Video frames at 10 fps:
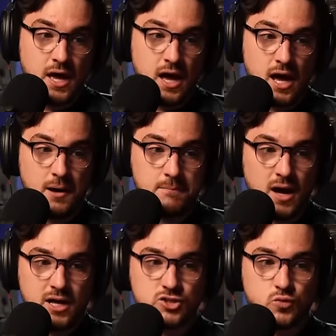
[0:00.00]
Uh,
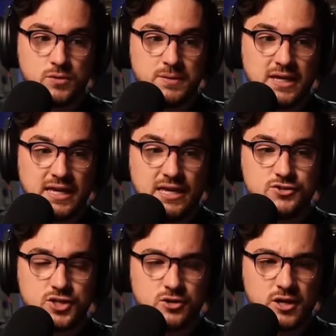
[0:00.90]
mods would be
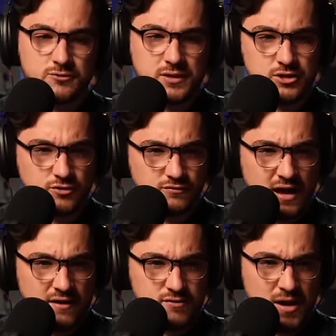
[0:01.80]
easier in Unreal Engine
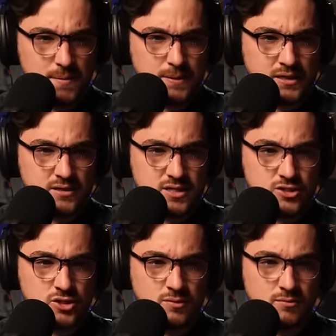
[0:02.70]
five, in my opinion,
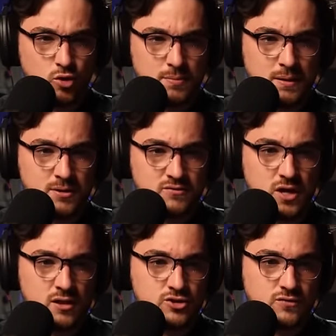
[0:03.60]
since so many more people have
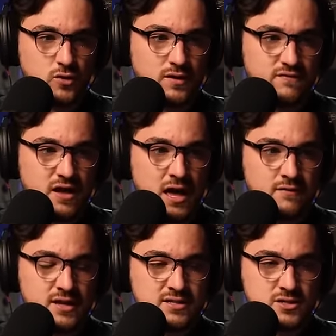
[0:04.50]
knowledge of U E
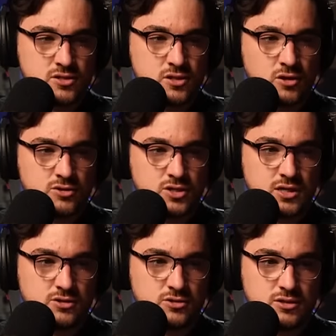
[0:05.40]
five. It's as close to
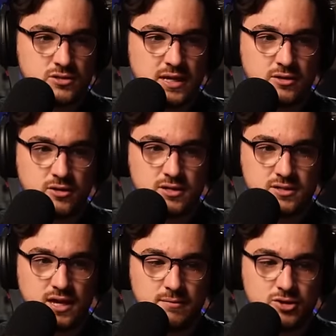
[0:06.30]
industry standard as
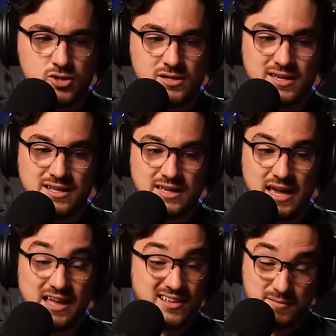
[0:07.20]
the game engine can
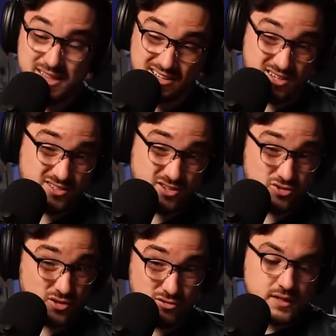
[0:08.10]
get. I mean, that's also
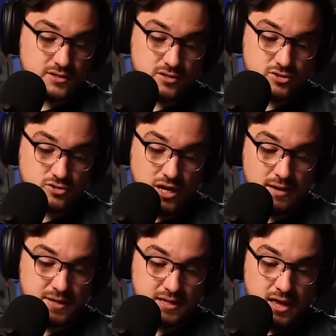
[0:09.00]
true. That's also true. I
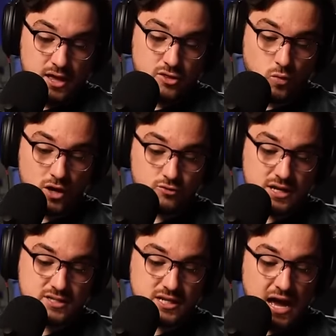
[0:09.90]
mean, the one
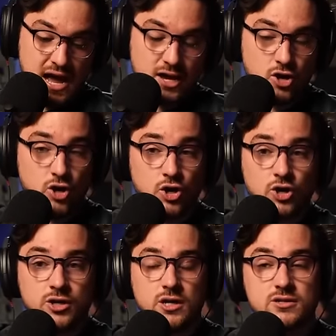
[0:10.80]
reason I
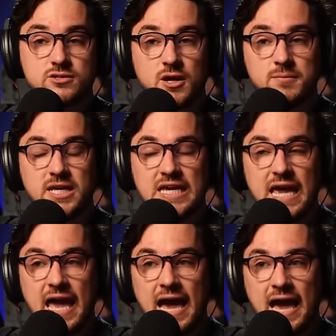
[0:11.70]
heard
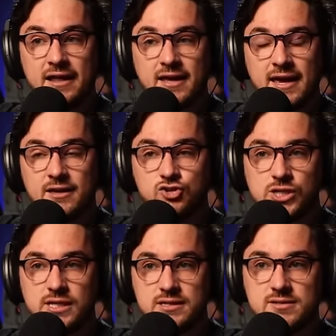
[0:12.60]
somebody at a
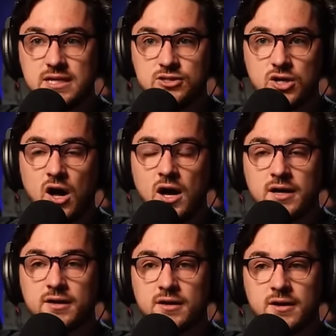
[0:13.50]
G D C
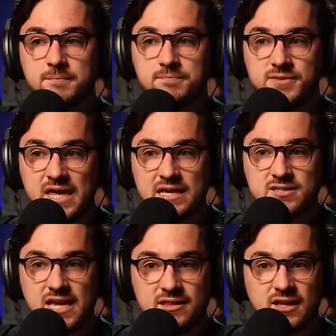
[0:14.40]
talk, they
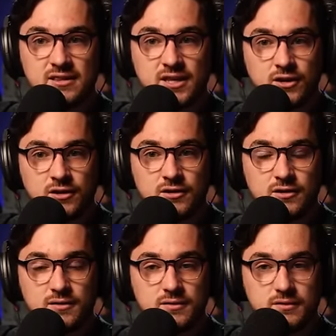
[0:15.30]
said that they're,
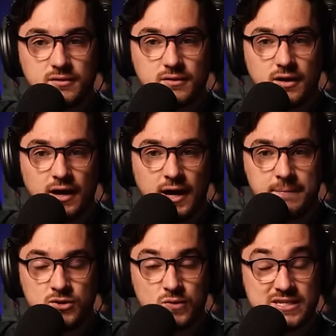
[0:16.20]
uh,
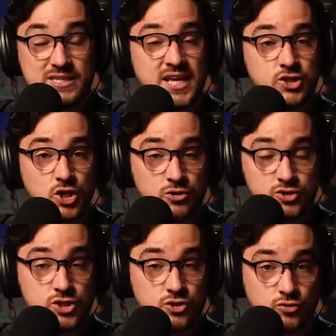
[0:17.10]
the reason they
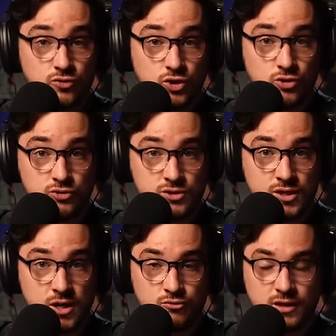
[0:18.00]
chose to use
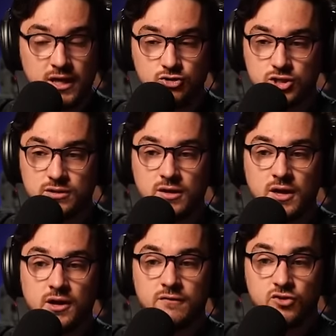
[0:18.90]
the Unreal Engine
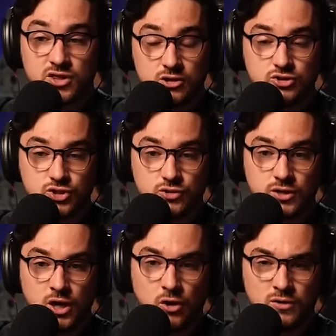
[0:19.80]
for their
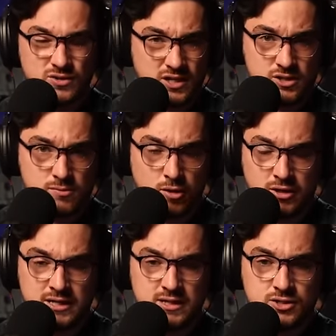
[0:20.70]
studio, it was like a smaller
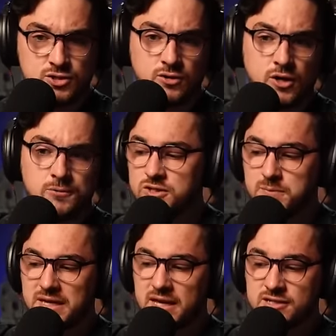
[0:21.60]
indie studio, was
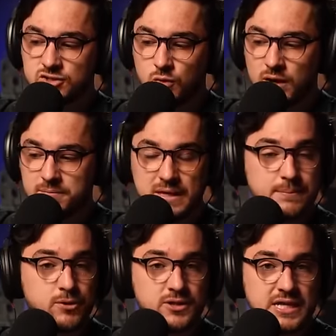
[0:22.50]
because when
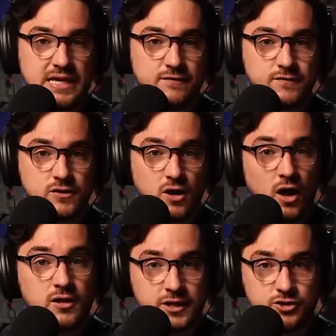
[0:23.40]
people leave
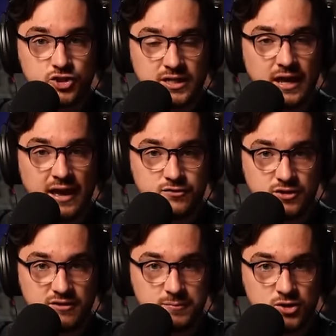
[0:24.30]
college and after
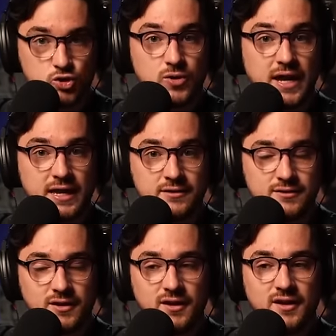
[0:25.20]
they've been trained